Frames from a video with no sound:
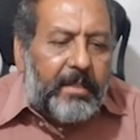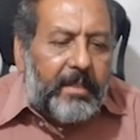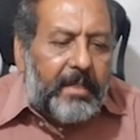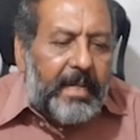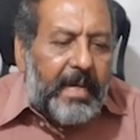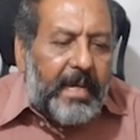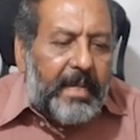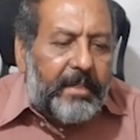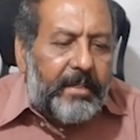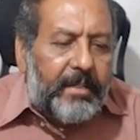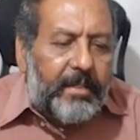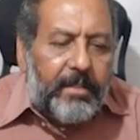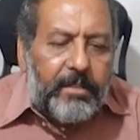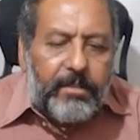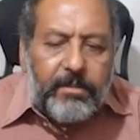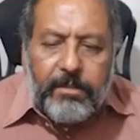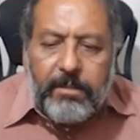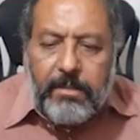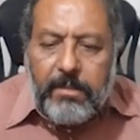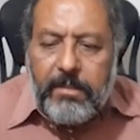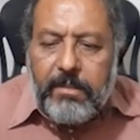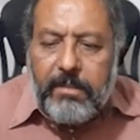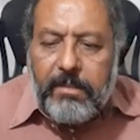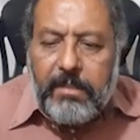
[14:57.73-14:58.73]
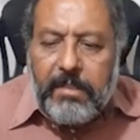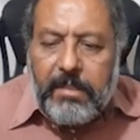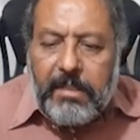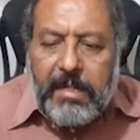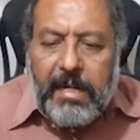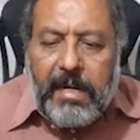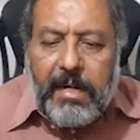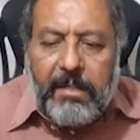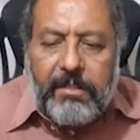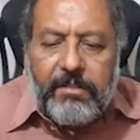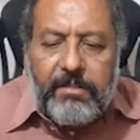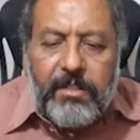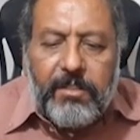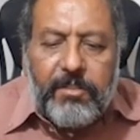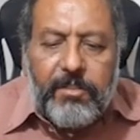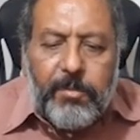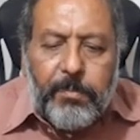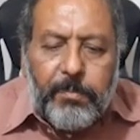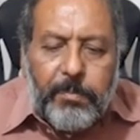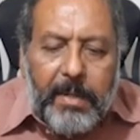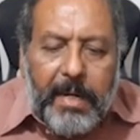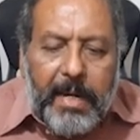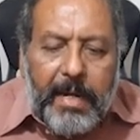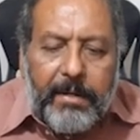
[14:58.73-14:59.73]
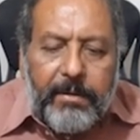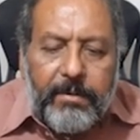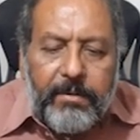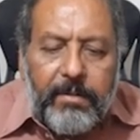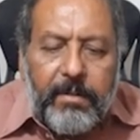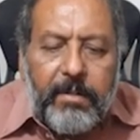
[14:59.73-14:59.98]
carriers cause the spread